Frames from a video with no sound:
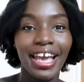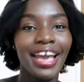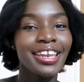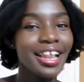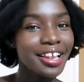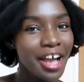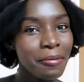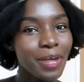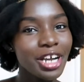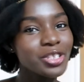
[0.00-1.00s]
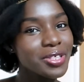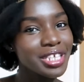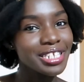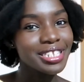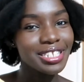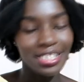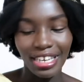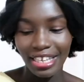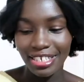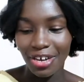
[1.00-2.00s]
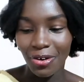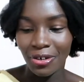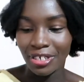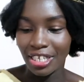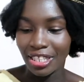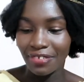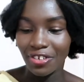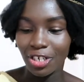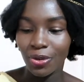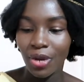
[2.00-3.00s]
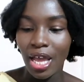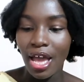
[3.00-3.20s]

And I'll come back to this later on in the video.